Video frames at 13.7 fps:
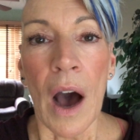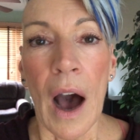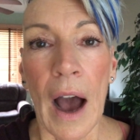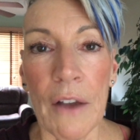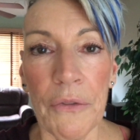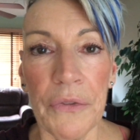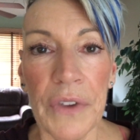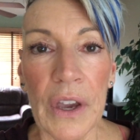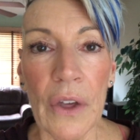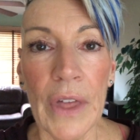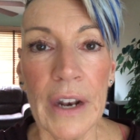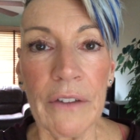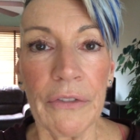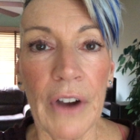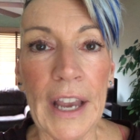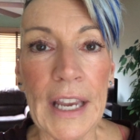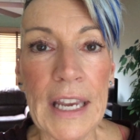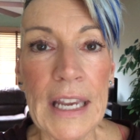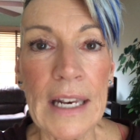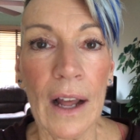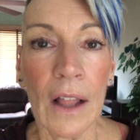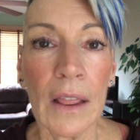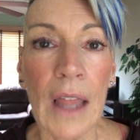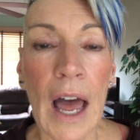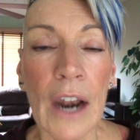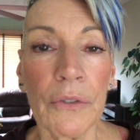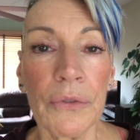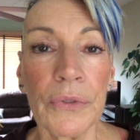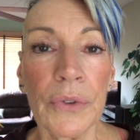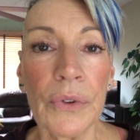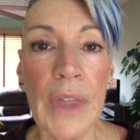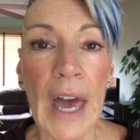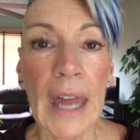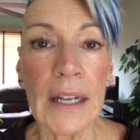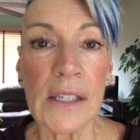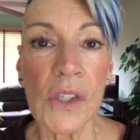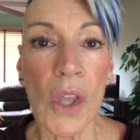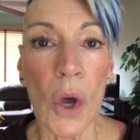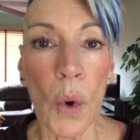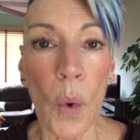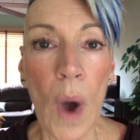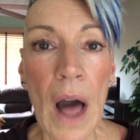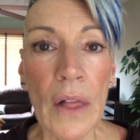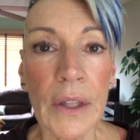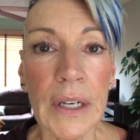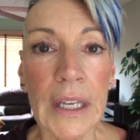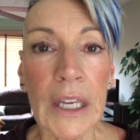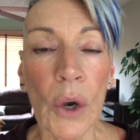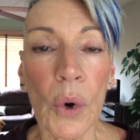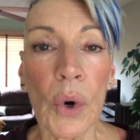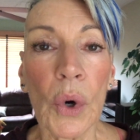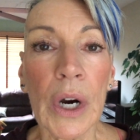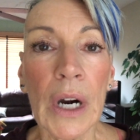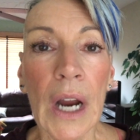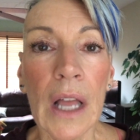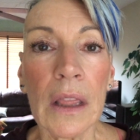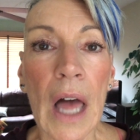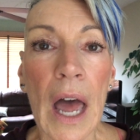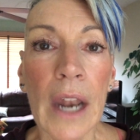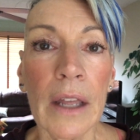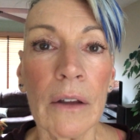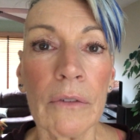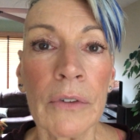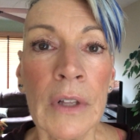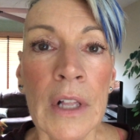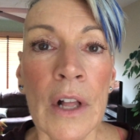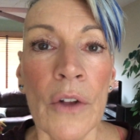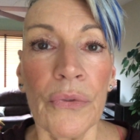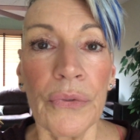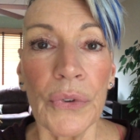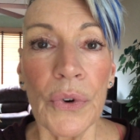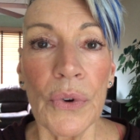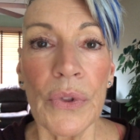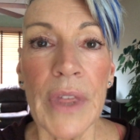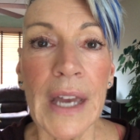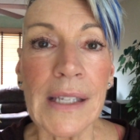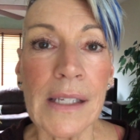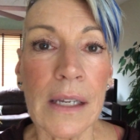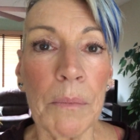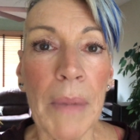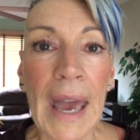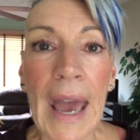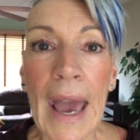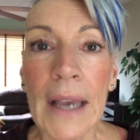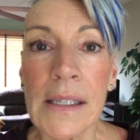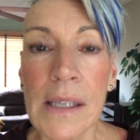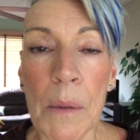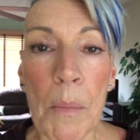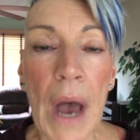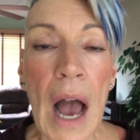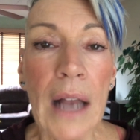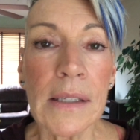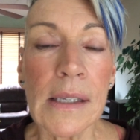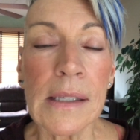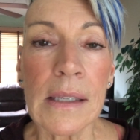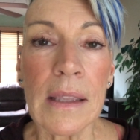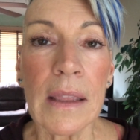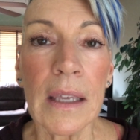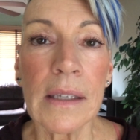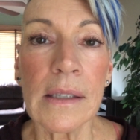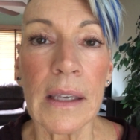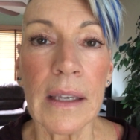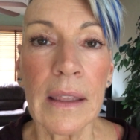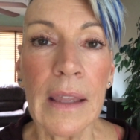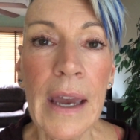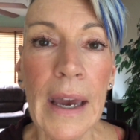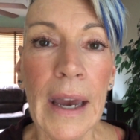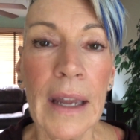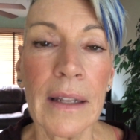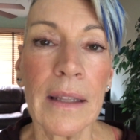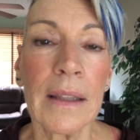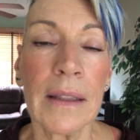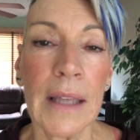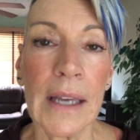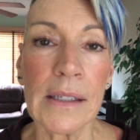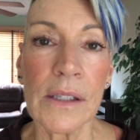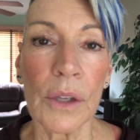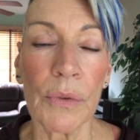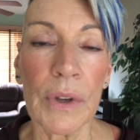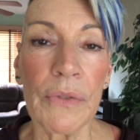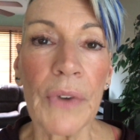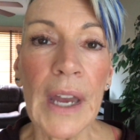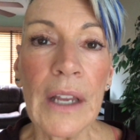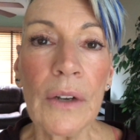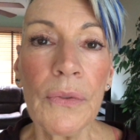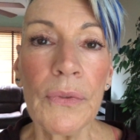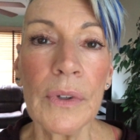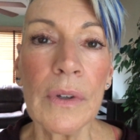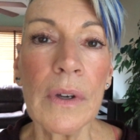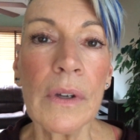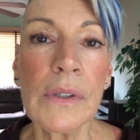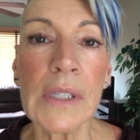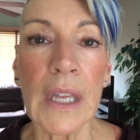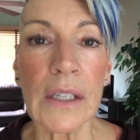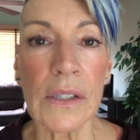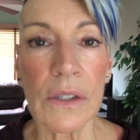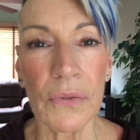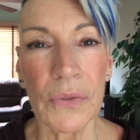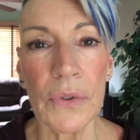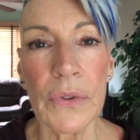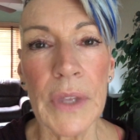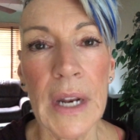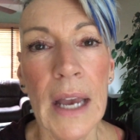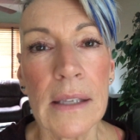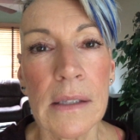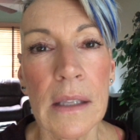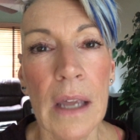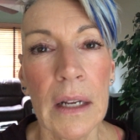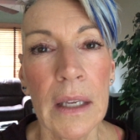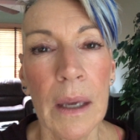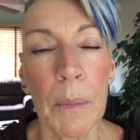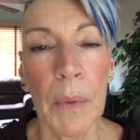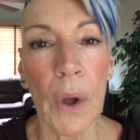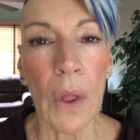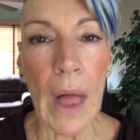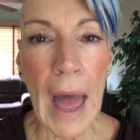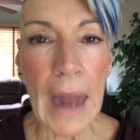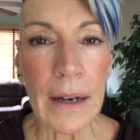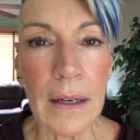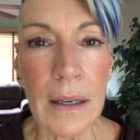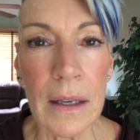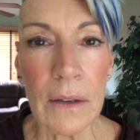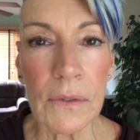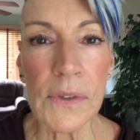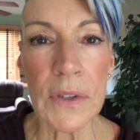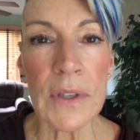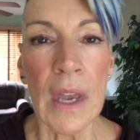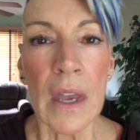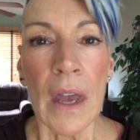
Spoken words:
I feel that if I eat a lot of food that is low quality, or a lot of food that's in bags and boxes and things like that, that's the refined foods, that's the food that has a lot of chemical additives,